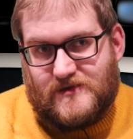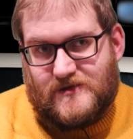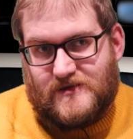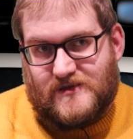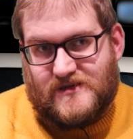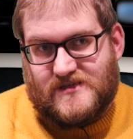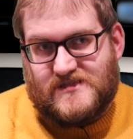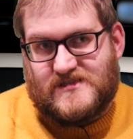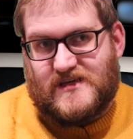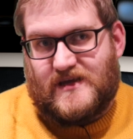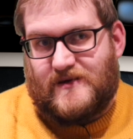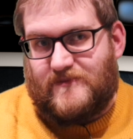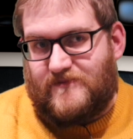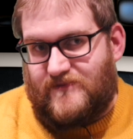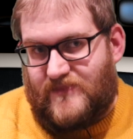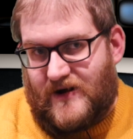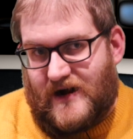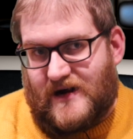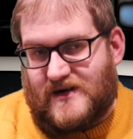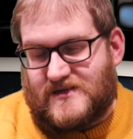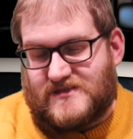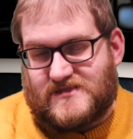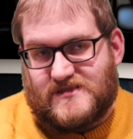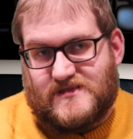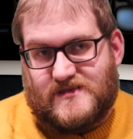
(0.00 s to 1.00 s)
the same
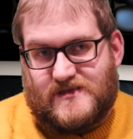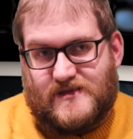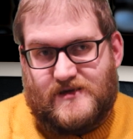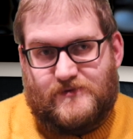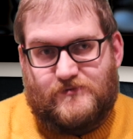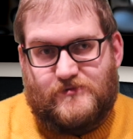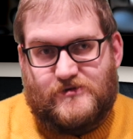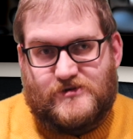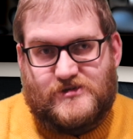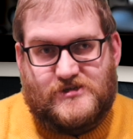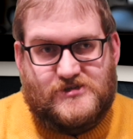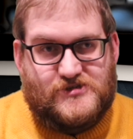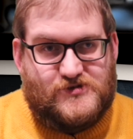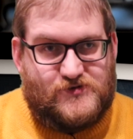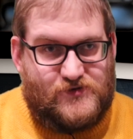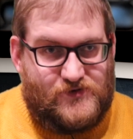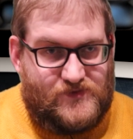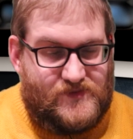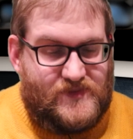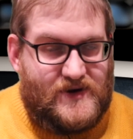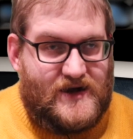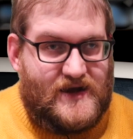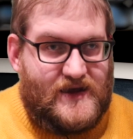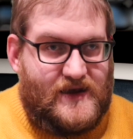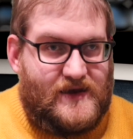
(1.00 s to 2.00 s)
person that would just go
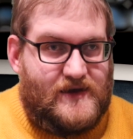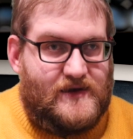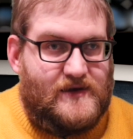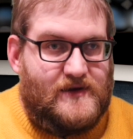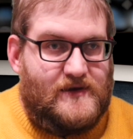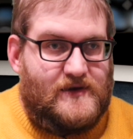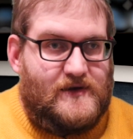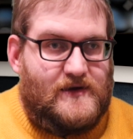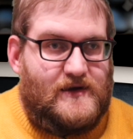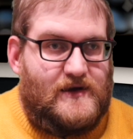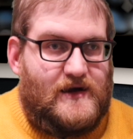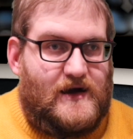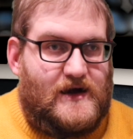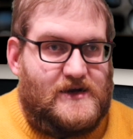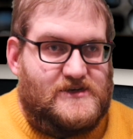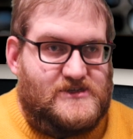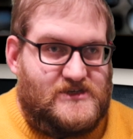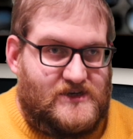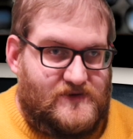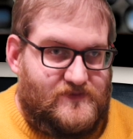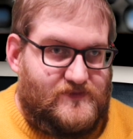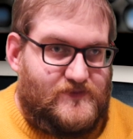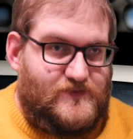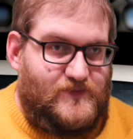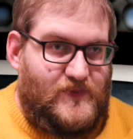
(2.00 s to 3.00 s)
and buy a
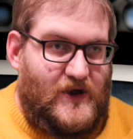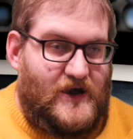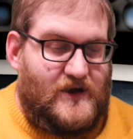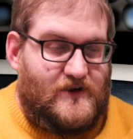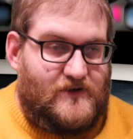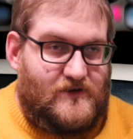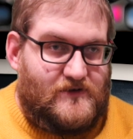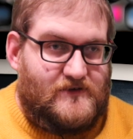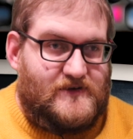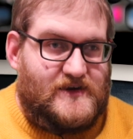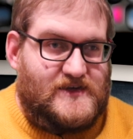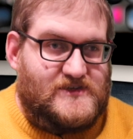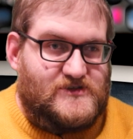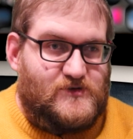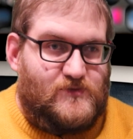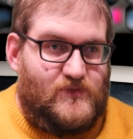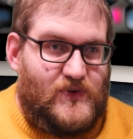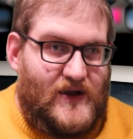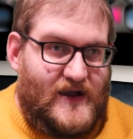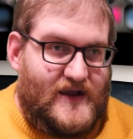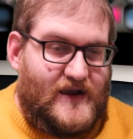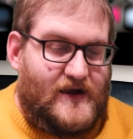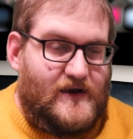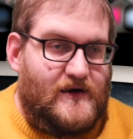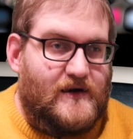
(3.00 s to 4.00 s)
cheap petrol or diesel
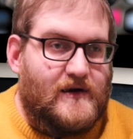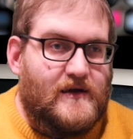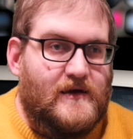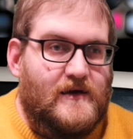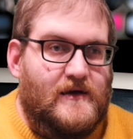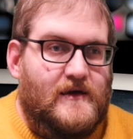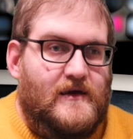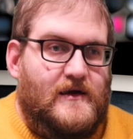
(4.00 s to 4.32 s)
banger.